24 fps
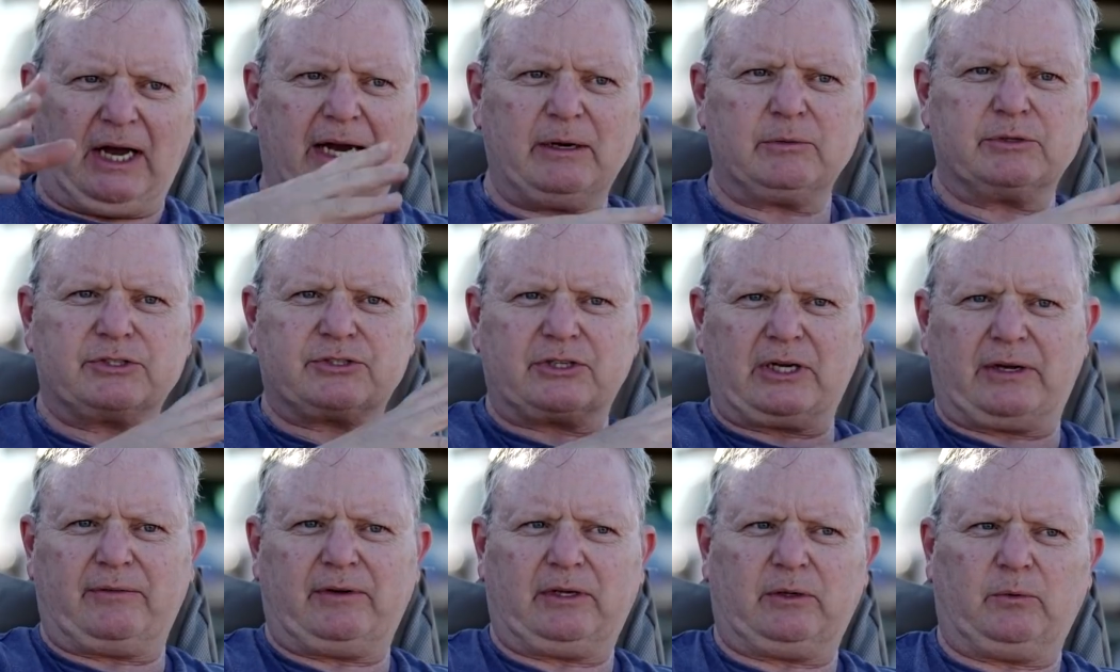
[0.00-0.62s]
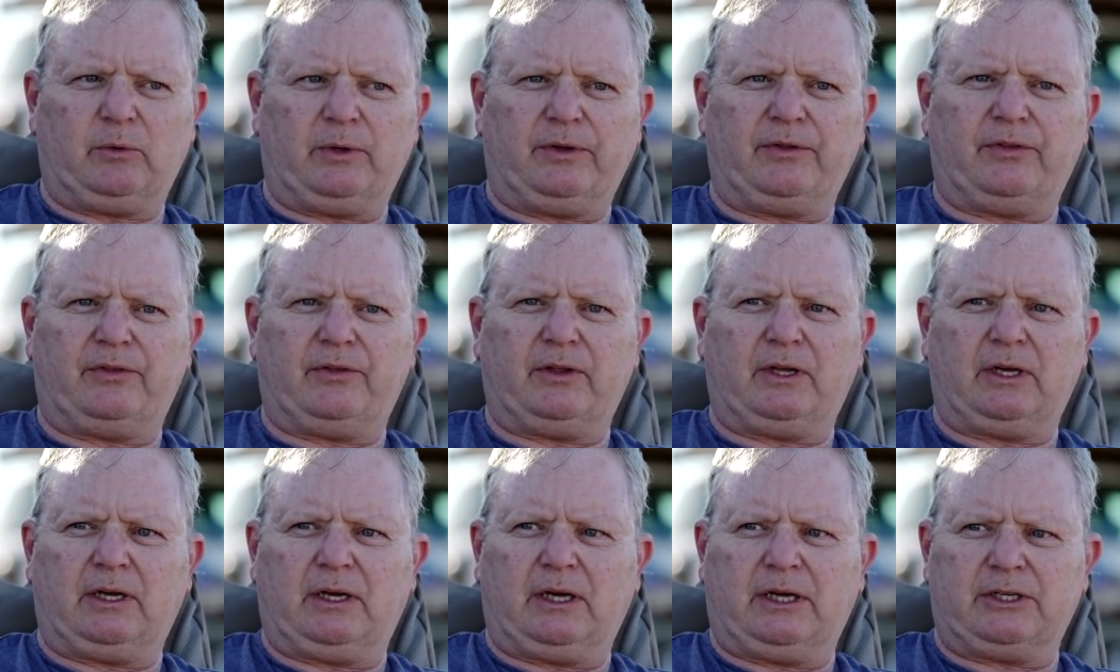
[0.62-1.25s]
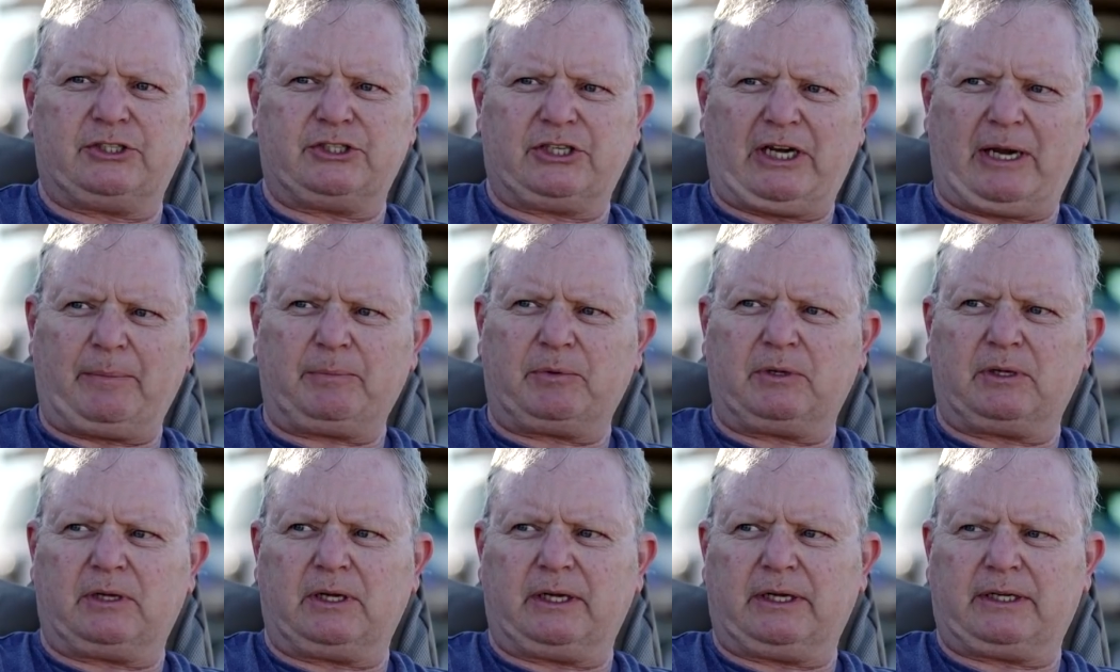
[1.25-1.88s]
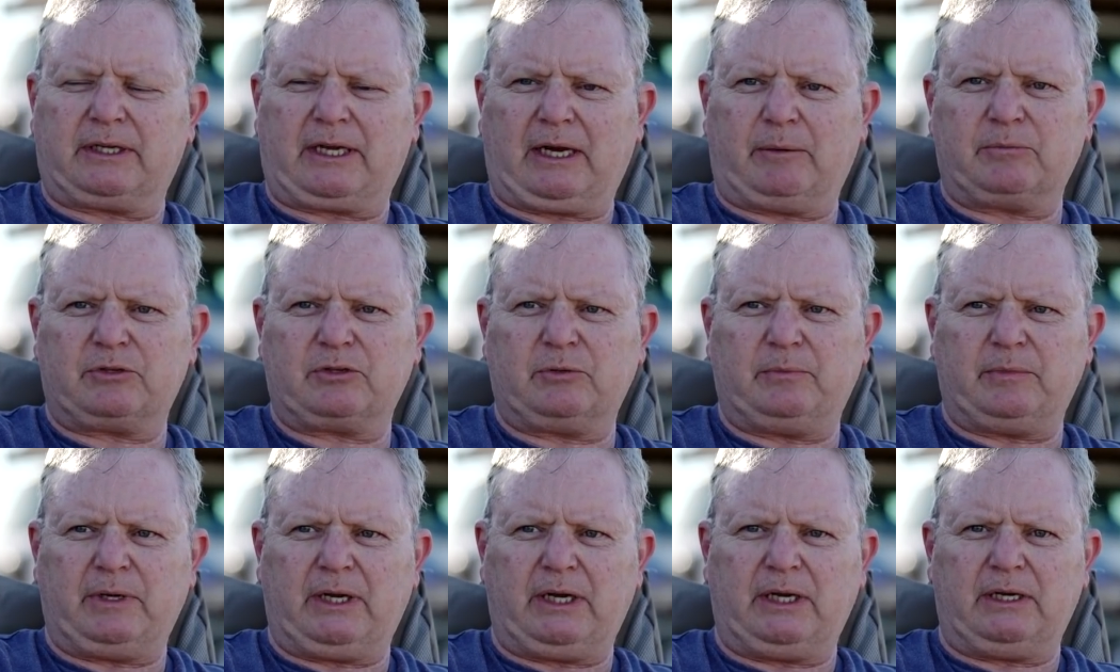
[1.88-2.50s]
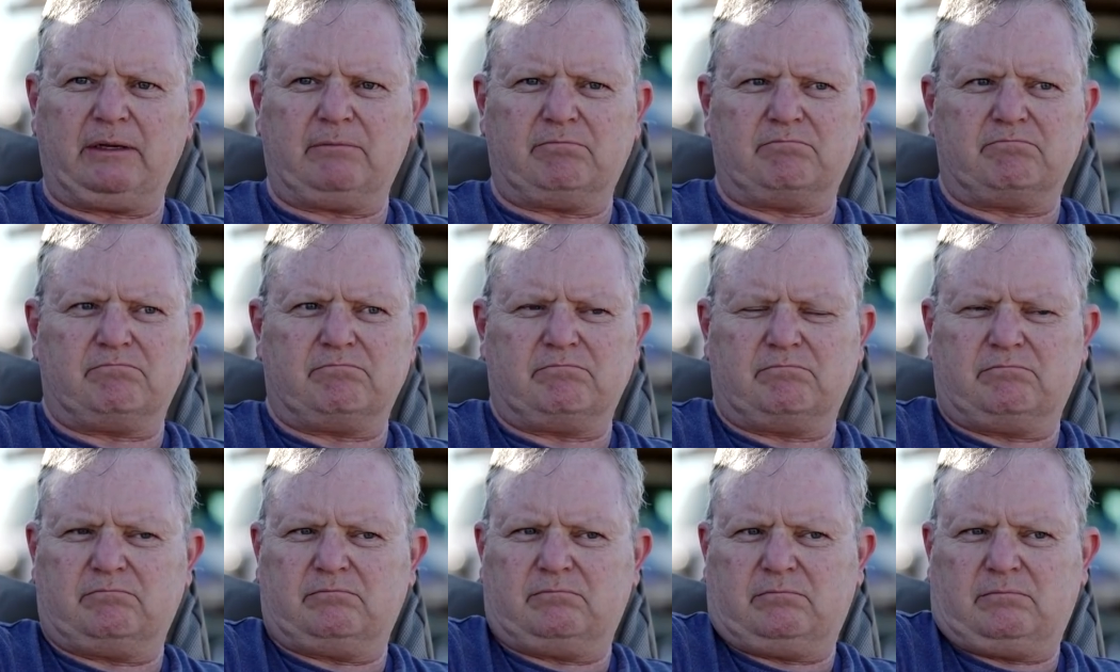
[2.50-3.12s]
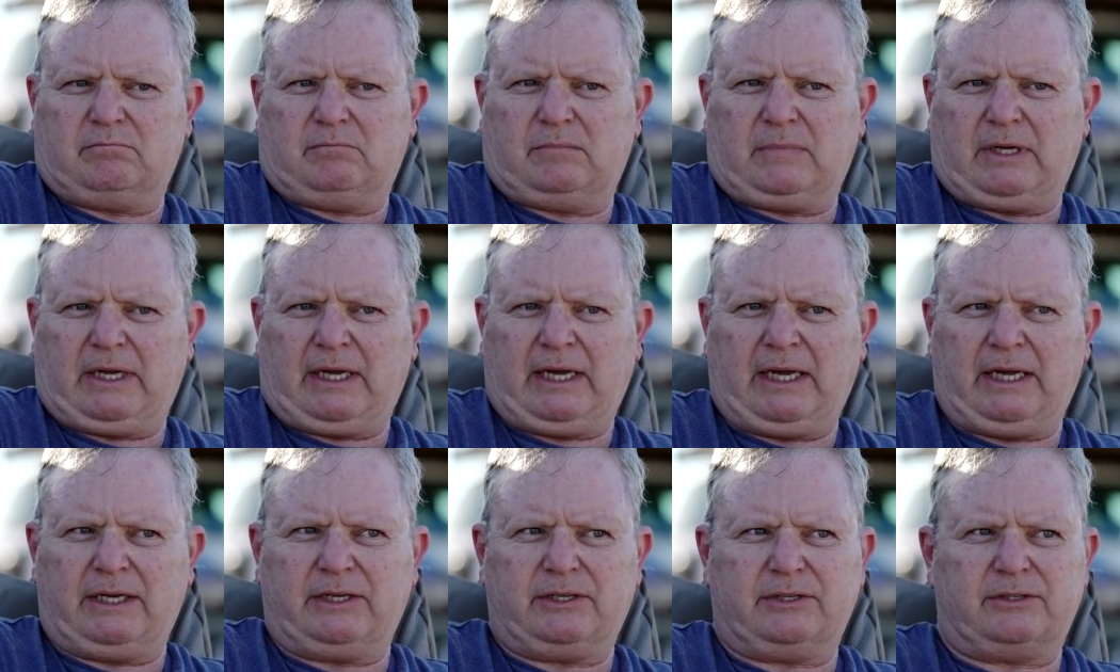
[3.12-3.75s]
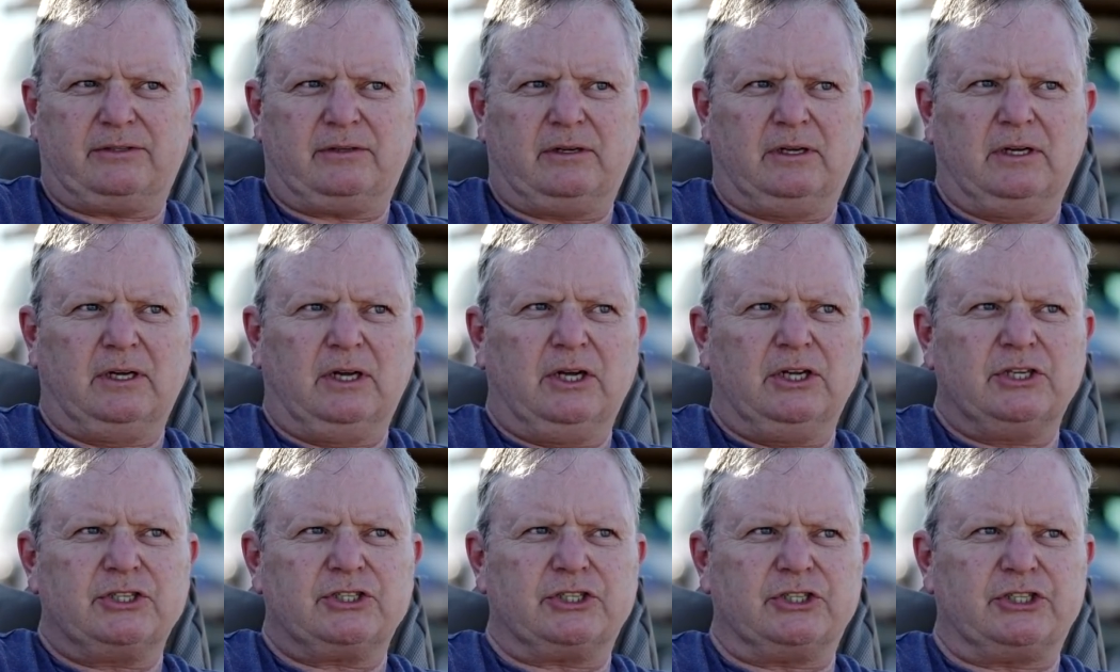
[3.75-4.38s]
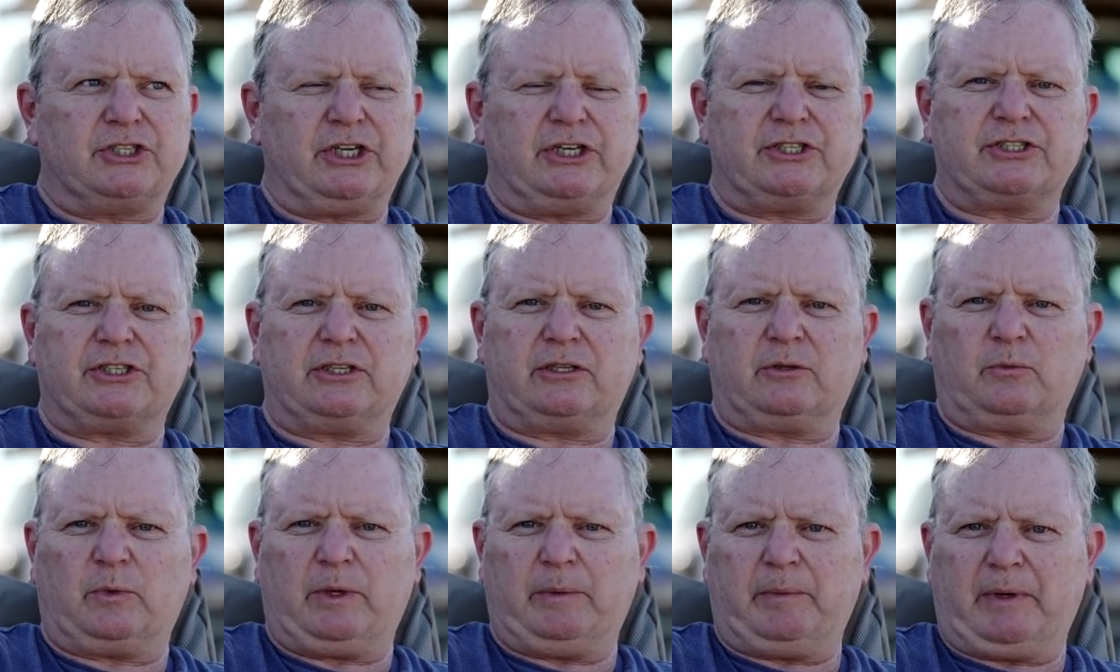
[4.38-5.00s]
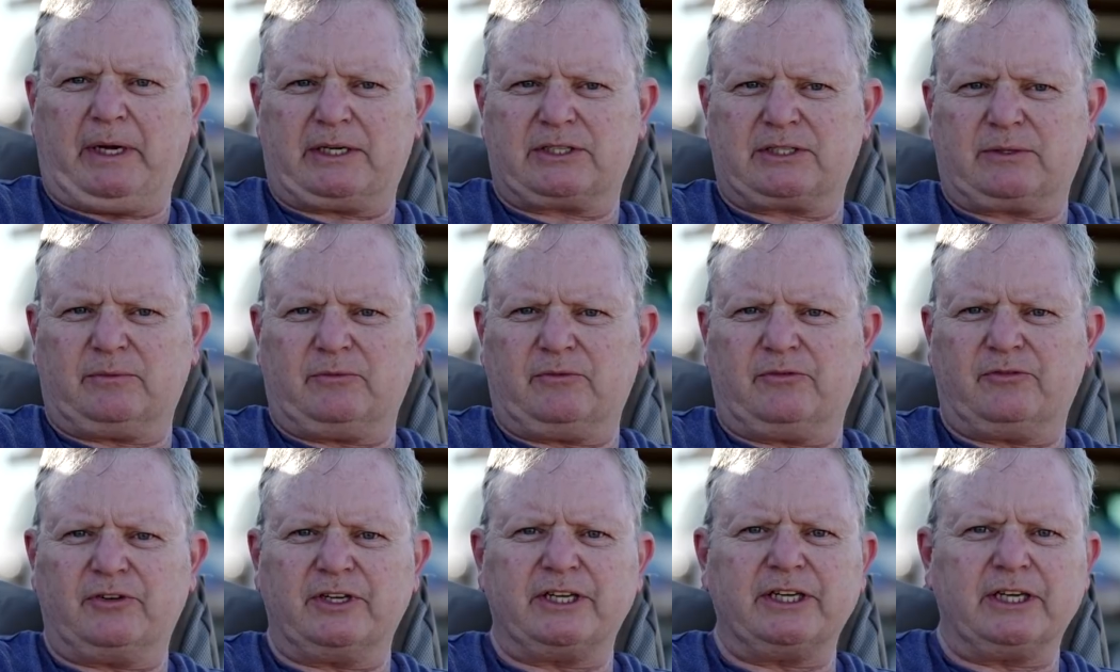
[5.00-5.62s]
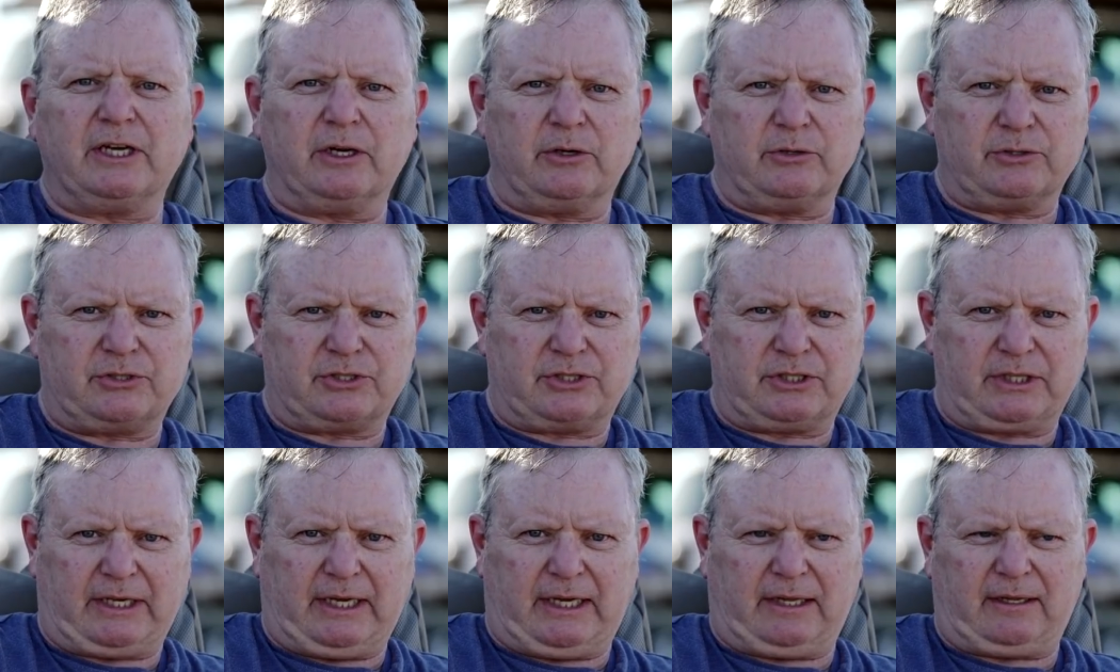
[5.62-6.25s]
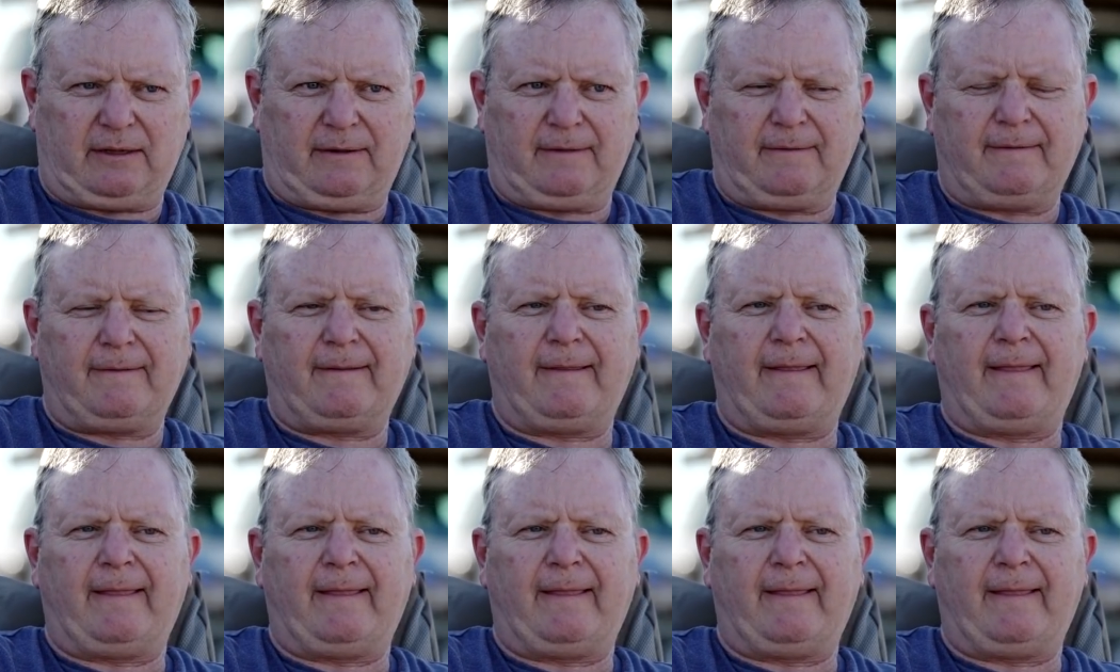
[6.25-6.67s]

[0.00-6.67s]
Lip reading: I was traveling with a chap that had come to me and suggested that we make some videos together